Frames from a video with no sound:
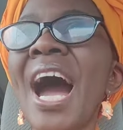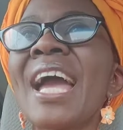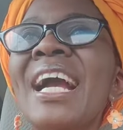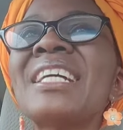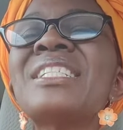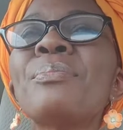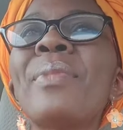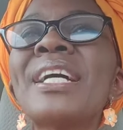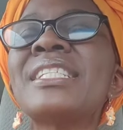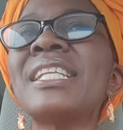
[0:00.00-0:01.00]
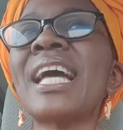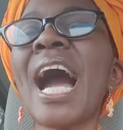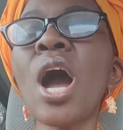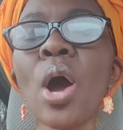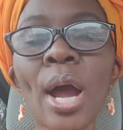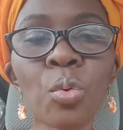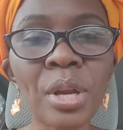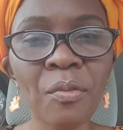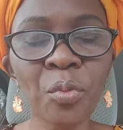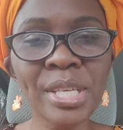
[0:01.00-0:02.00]
I can't imagine how I
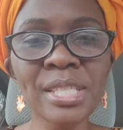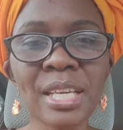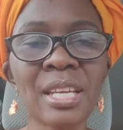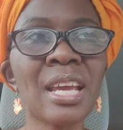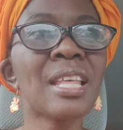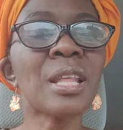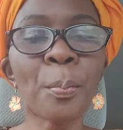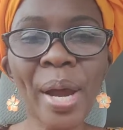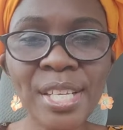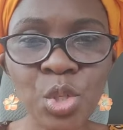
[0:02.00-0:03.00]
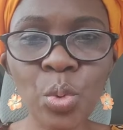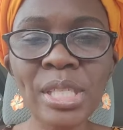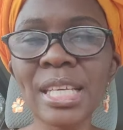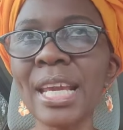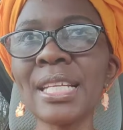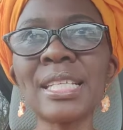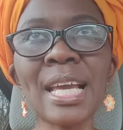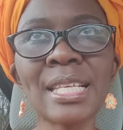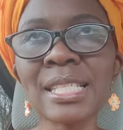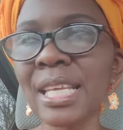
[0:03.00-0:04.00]
could have wasted the past 28
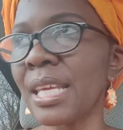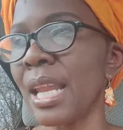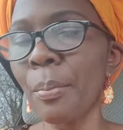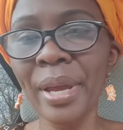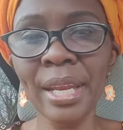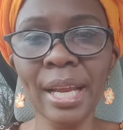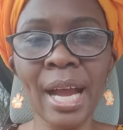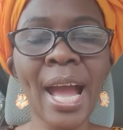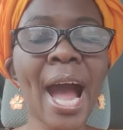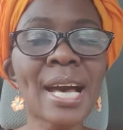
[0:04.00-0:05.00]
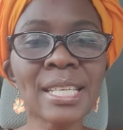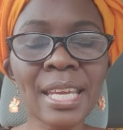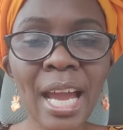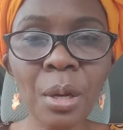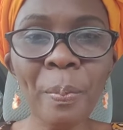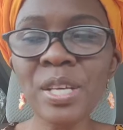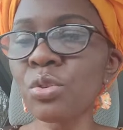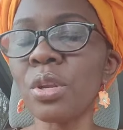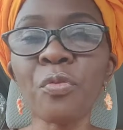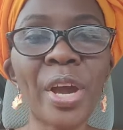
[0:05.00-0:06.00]
years in America as a young
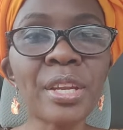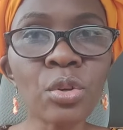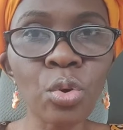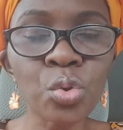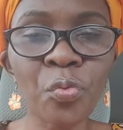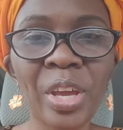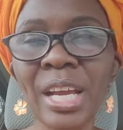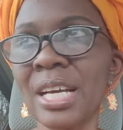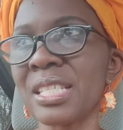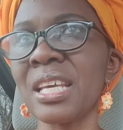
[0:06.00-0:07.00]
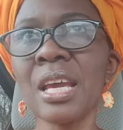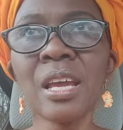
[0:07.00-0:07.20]
person if I didn't go to Vegas,